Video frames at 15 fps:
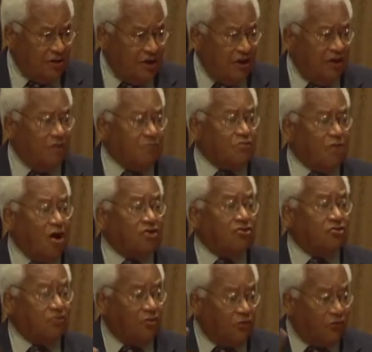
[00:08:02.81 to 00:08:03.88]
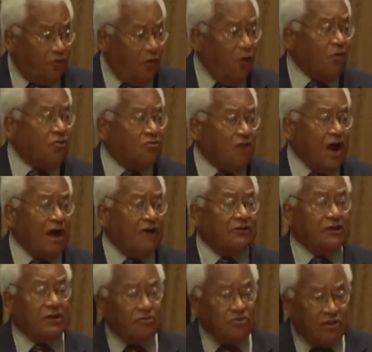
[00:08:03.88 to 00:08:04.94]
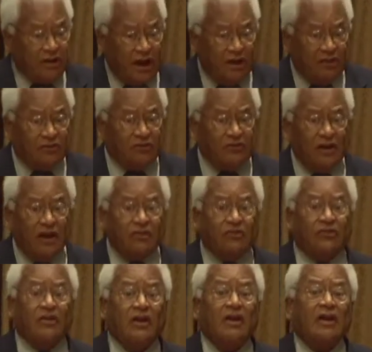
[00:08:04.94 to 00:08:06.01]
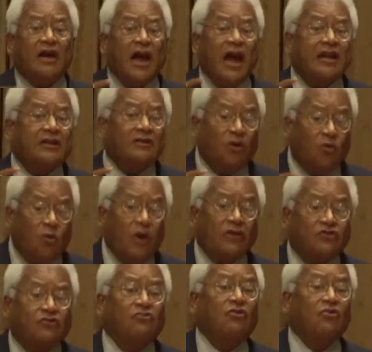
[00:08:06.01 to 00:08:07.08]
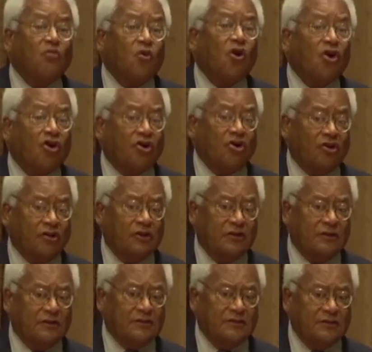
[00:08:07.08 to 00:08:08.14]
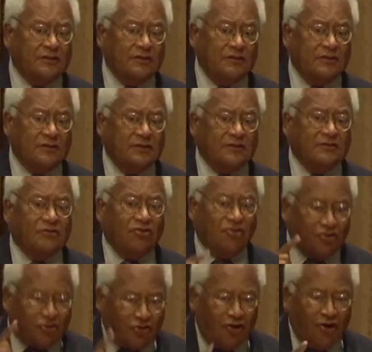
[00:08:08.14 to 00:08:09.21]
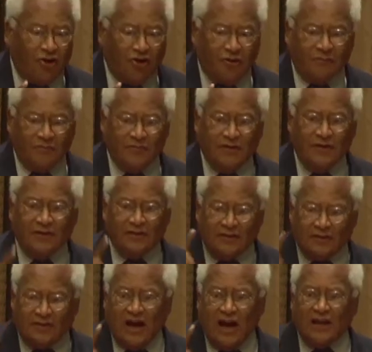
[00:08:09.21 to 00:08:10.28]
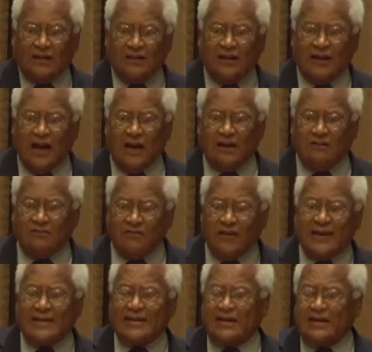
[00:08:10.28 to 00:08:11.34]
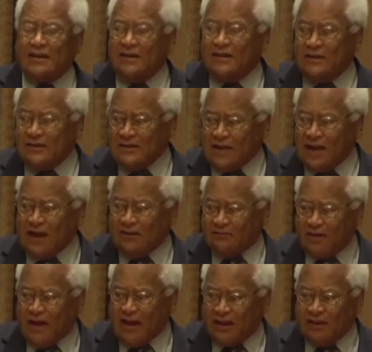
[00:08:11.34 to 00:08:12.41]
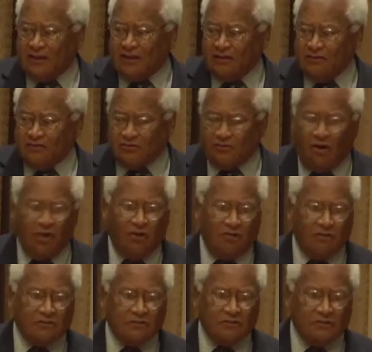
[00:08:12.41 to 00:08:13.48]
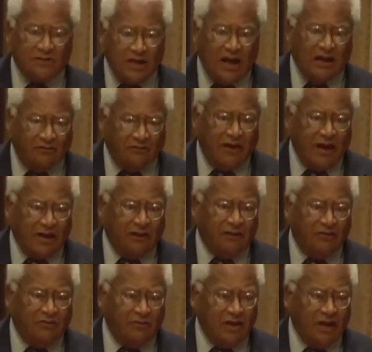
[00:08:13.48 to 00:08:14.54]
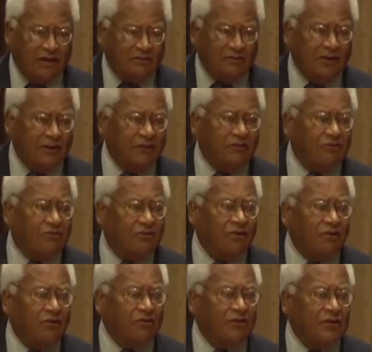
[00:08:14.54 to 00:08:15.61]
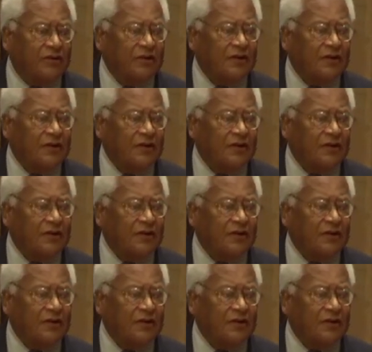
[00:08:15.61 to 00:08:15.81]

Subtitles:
And it brought to the foreground in the United States and in the Western world the term that Gandhi had invented, nonviolent struggle, nonviolent struggle,